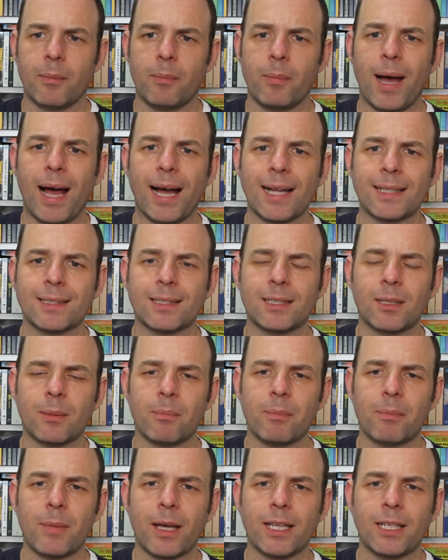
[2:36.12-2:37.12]

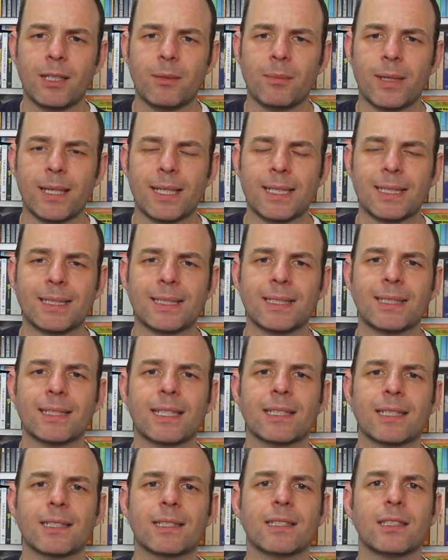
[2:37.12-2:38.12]
pantomime
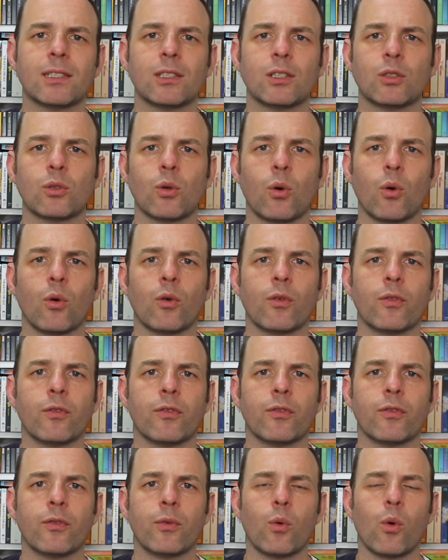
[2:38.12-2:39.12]
existence of
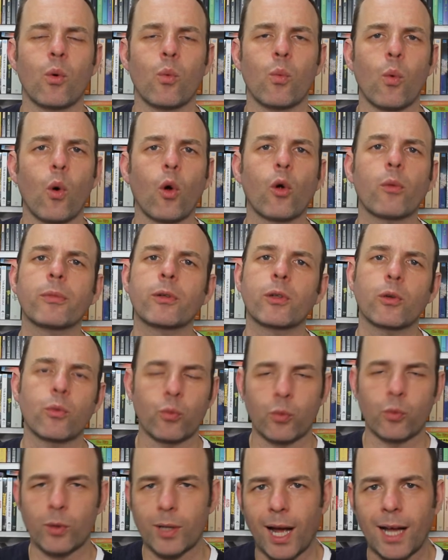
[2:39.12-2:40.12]
warped
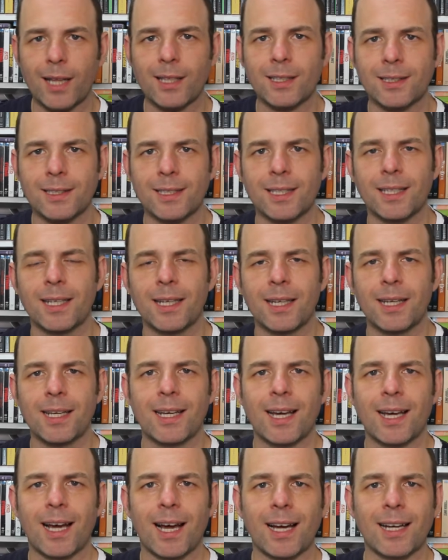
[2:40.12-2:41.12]
reality
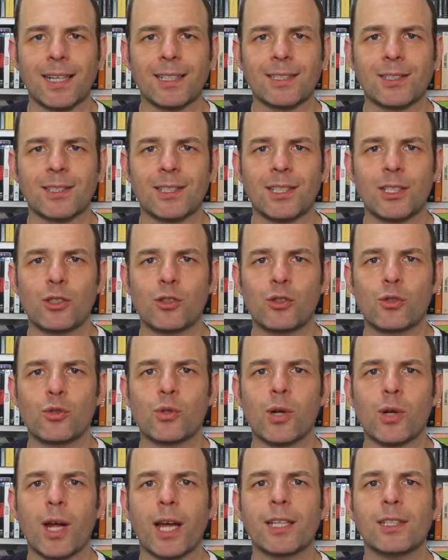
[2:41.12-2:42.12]
as they
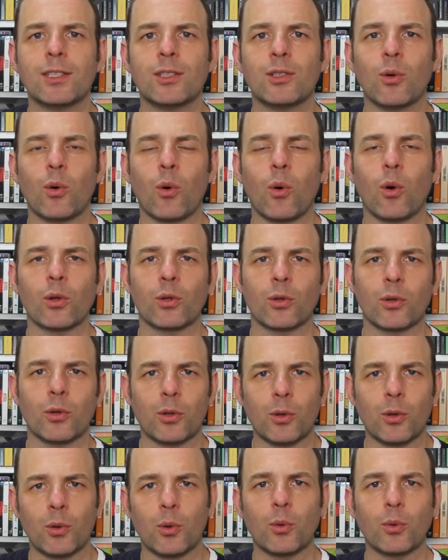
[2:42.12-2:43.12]
try to honour
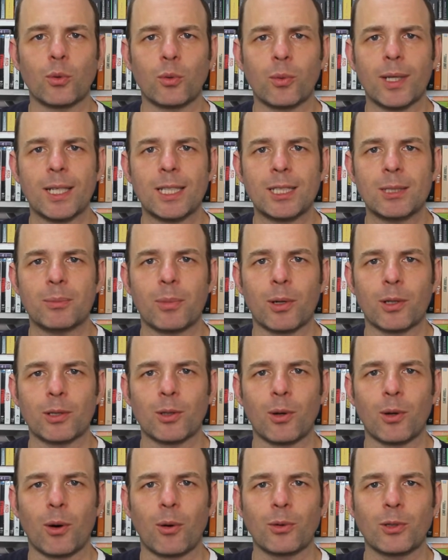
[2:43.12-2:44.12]
the old ways but
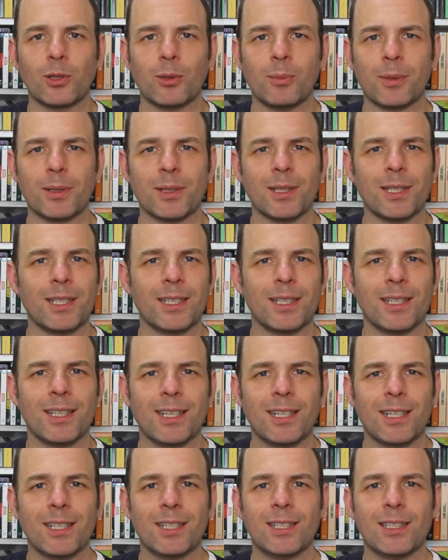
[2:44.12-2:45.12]
ultimately
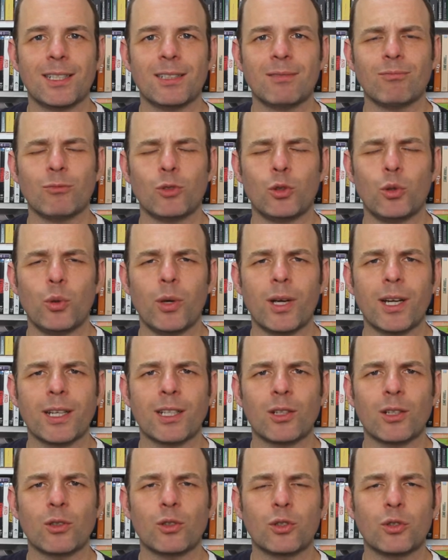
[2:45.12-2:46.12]
do it in
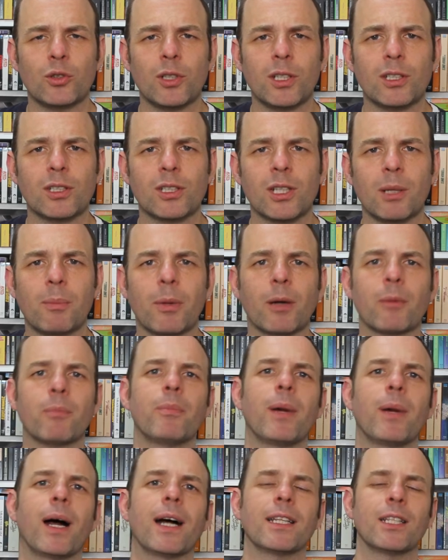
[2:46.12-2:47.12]
a strangely
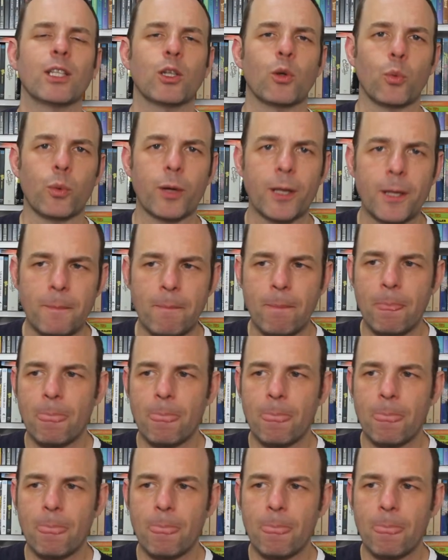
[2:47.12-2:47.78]
barbaric way.